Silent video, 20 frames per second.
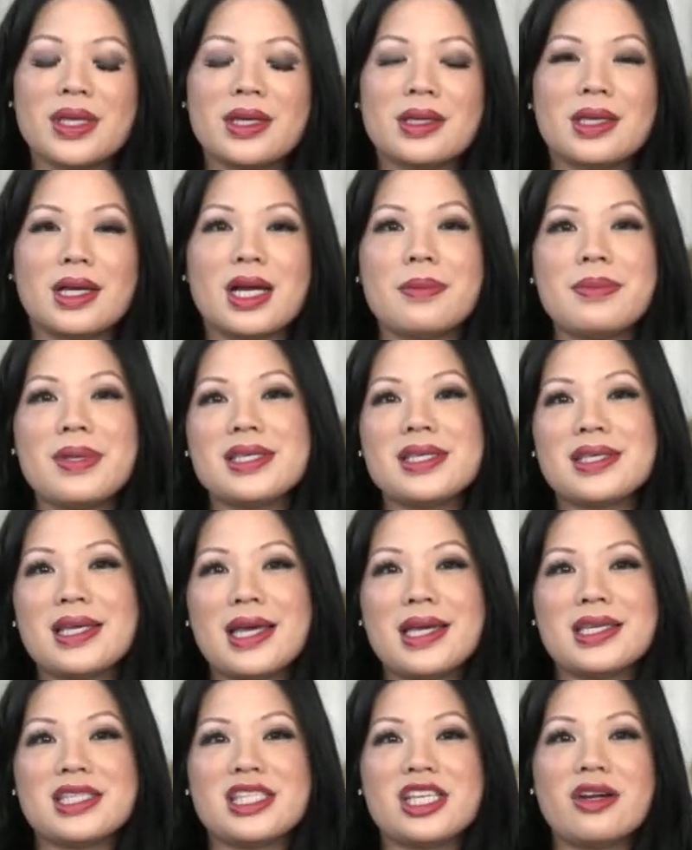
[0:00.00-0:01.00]
The company
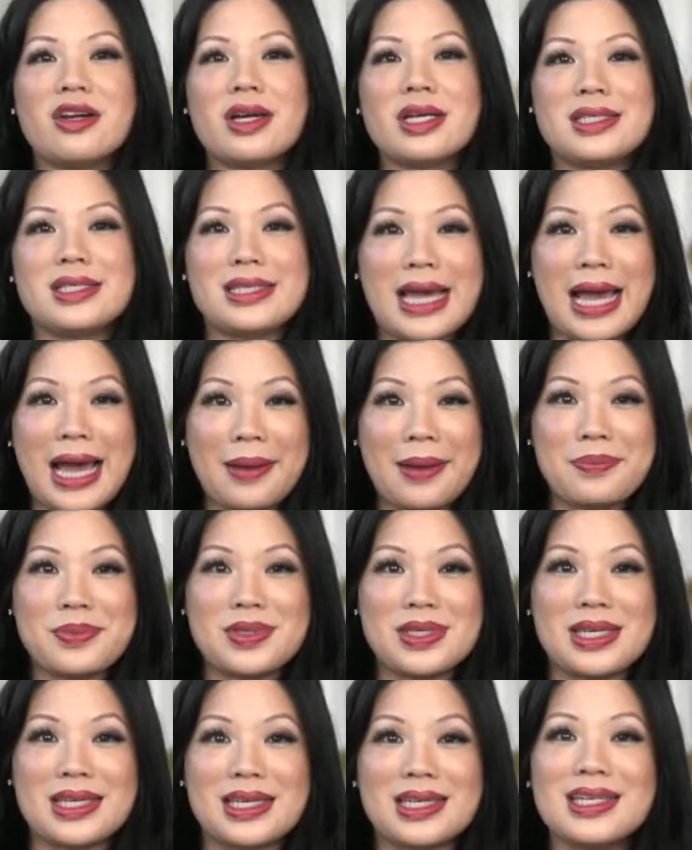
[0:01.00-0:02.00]
says they're
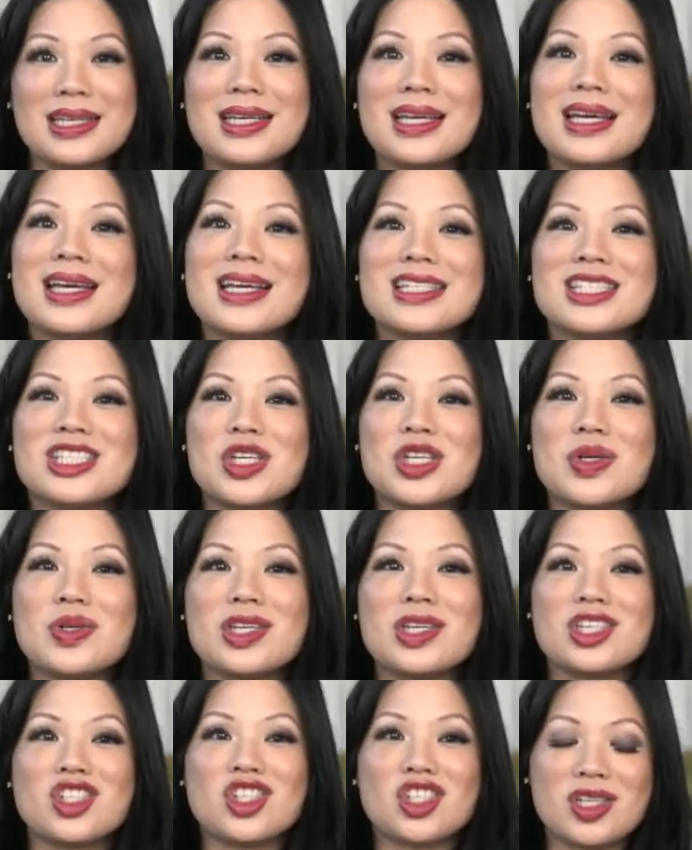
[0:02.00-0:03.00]
adapting to
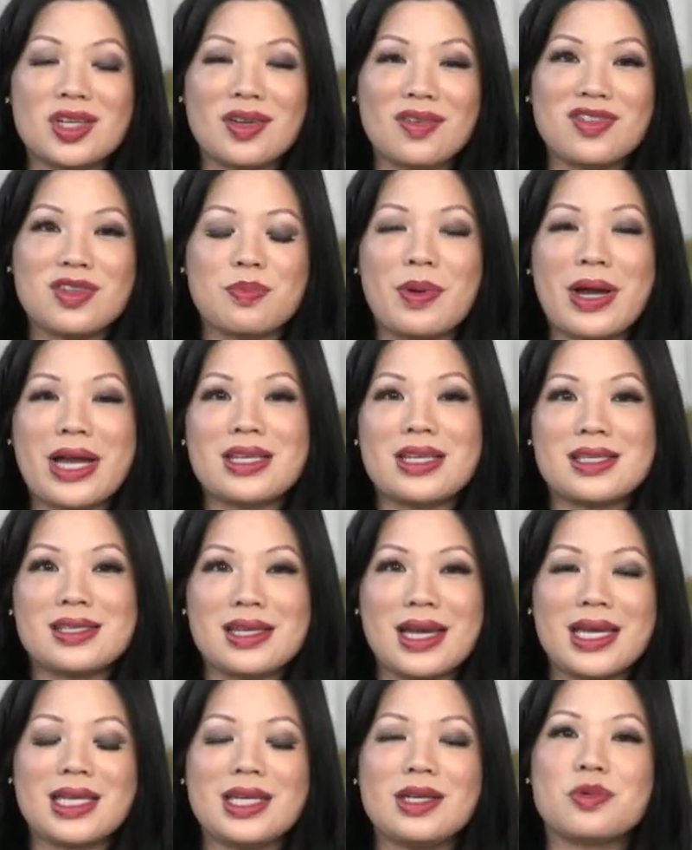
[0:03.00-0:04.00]
this shift by
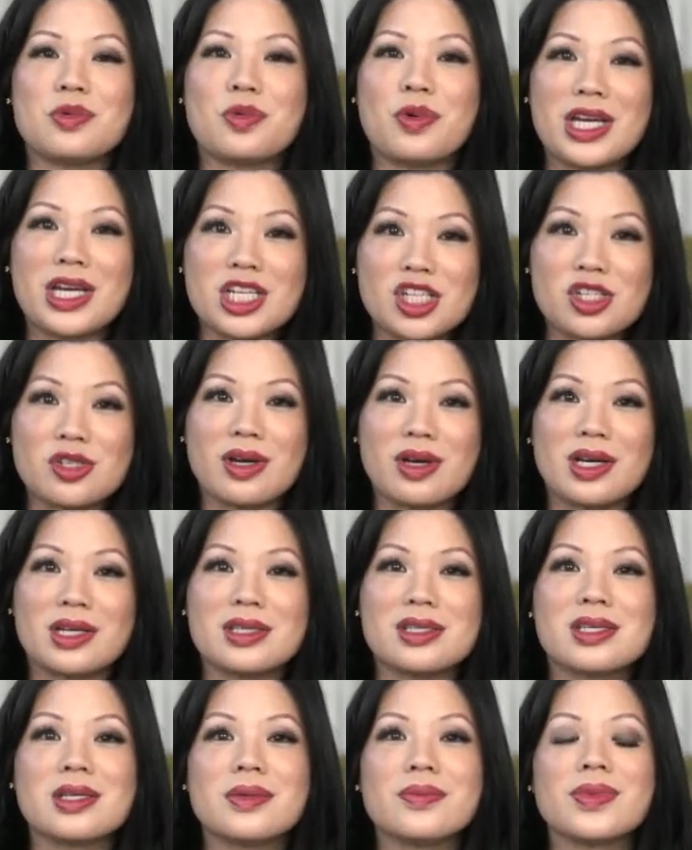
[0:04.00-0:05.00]
designing
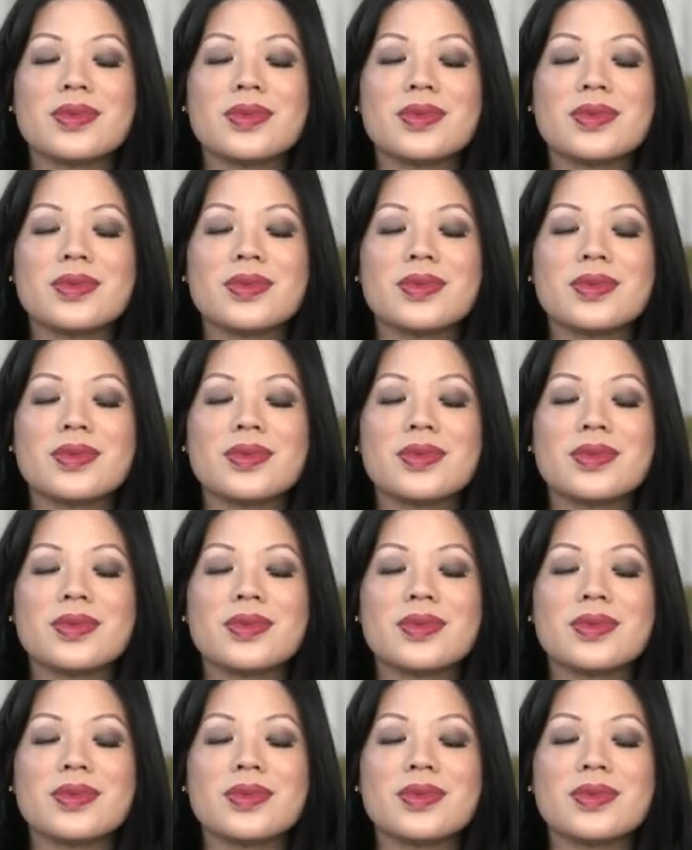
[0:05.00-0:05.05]
restaurants